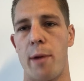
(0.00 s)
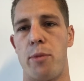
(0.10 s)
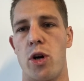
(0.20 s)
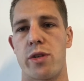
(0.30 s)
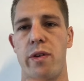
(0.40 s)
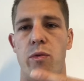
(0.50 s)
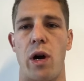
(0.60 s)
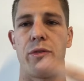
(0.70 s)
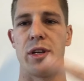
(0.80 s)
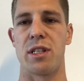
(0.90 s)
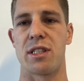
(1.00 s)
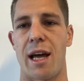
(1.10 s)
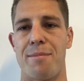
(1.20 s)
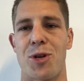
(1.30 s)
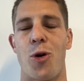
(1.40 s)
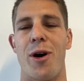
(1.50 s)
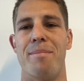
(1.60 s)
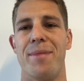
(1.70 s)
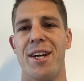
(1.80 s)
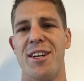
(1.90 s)
hypertrophy roughly at the same
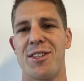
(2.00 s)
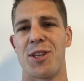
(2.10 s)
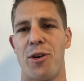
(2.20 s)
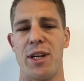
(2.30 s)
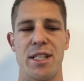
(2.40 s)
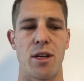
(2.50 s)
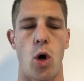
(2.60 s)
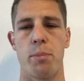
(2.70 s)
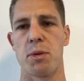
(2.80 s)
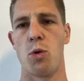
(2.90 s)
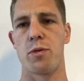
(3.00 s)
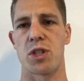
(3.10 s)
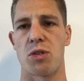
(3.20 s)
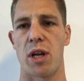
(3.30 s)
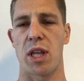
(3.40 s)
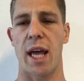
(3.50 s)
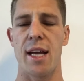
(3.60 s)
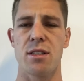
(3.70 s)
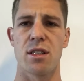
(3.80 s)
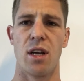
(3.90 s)
time. So is it optimal for strength
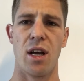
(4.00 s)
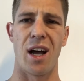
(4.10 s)
gains?